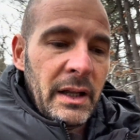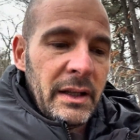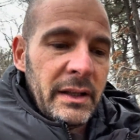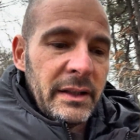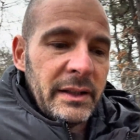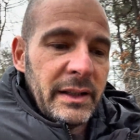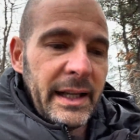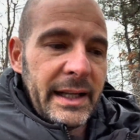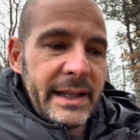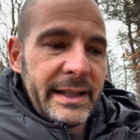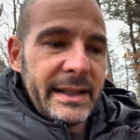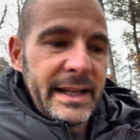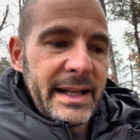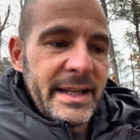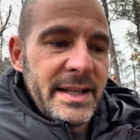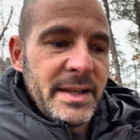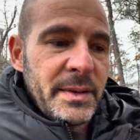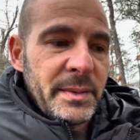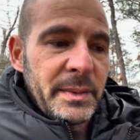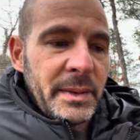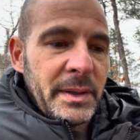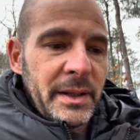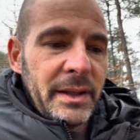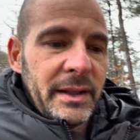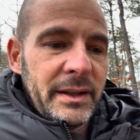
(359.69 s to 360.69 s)
Like that's
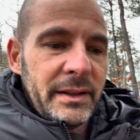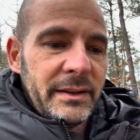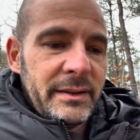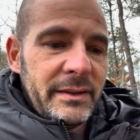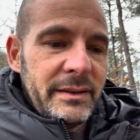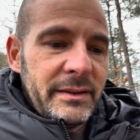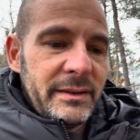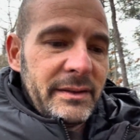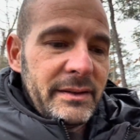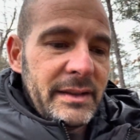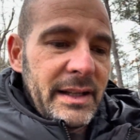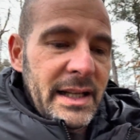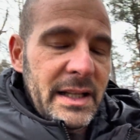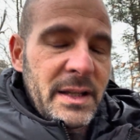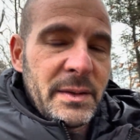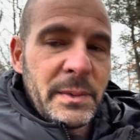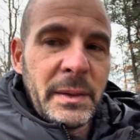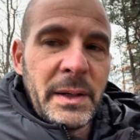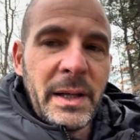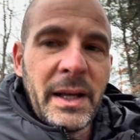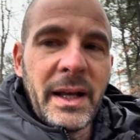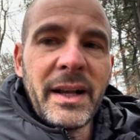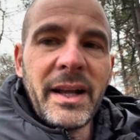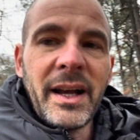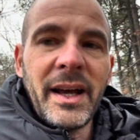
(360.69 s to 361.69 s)
what
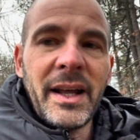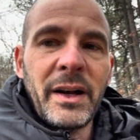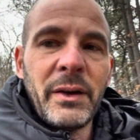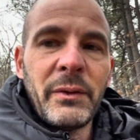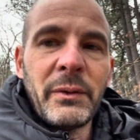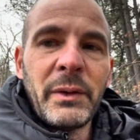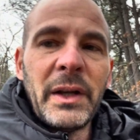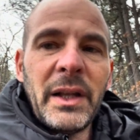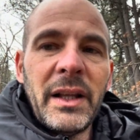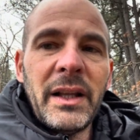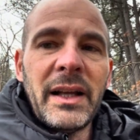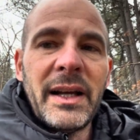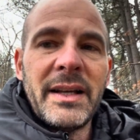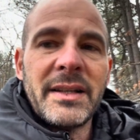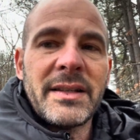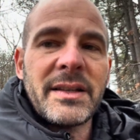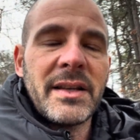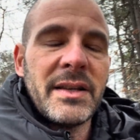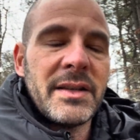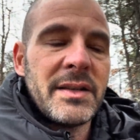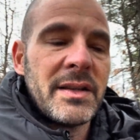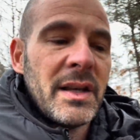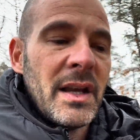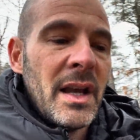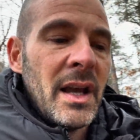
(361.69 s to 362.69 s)
I kind of realized,
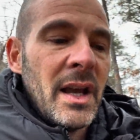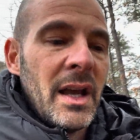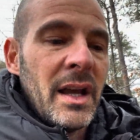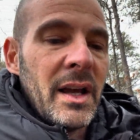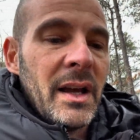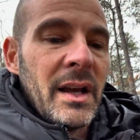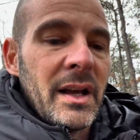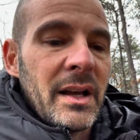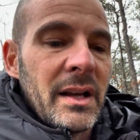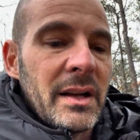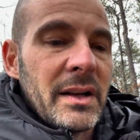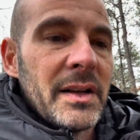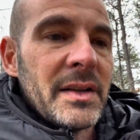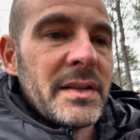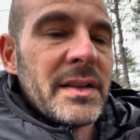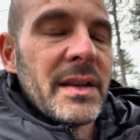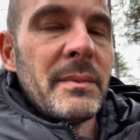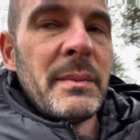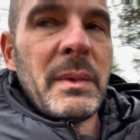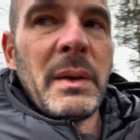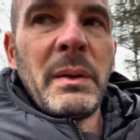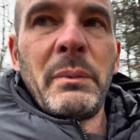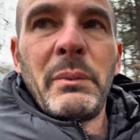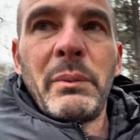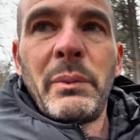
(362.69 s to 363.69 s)
because I
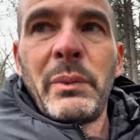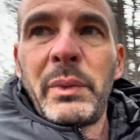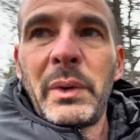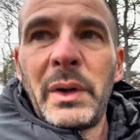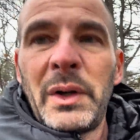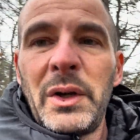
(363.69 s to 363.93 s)
mean, when